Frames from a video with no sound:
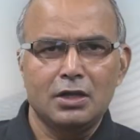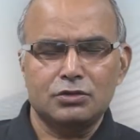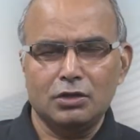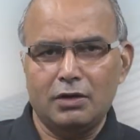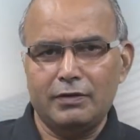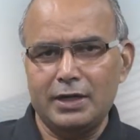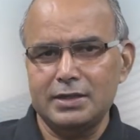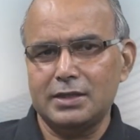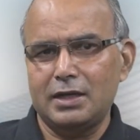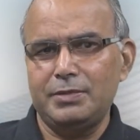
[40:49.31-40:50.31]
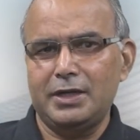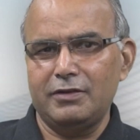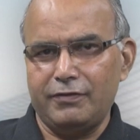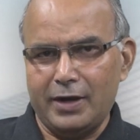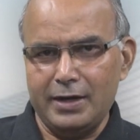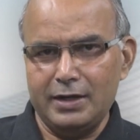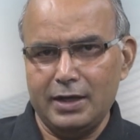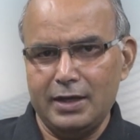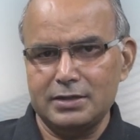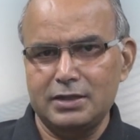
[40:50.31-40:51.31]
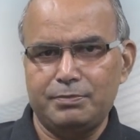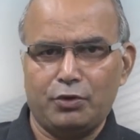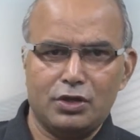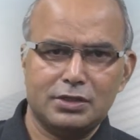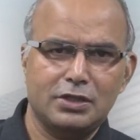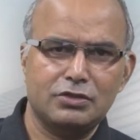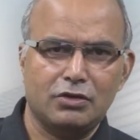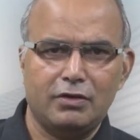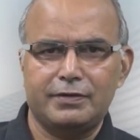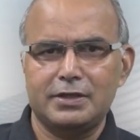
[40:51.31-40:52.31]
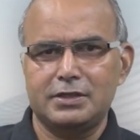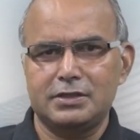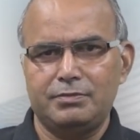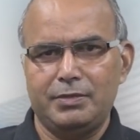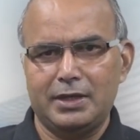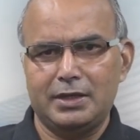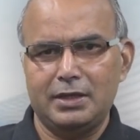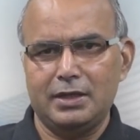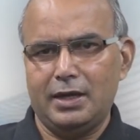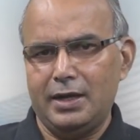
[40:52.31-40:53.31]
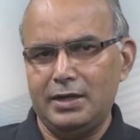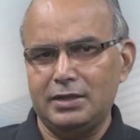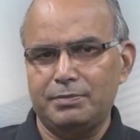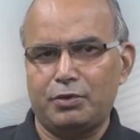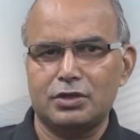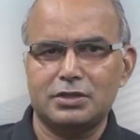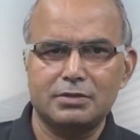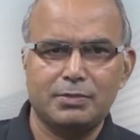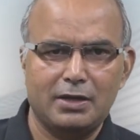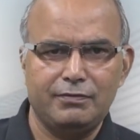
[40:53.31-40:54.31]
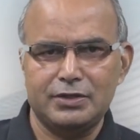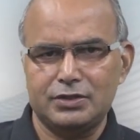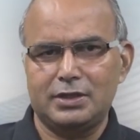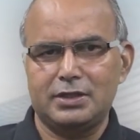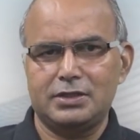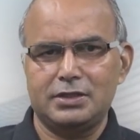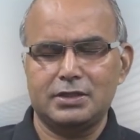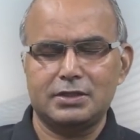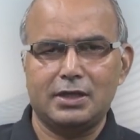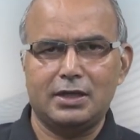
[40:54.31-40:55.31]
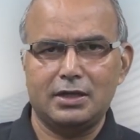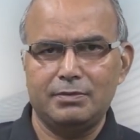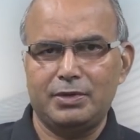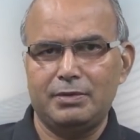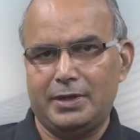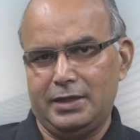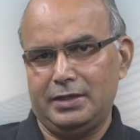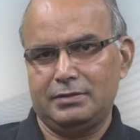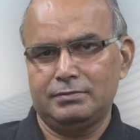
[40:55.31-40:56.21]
So governance can be defined as the process of decision making and the process by which the decisions are implemented.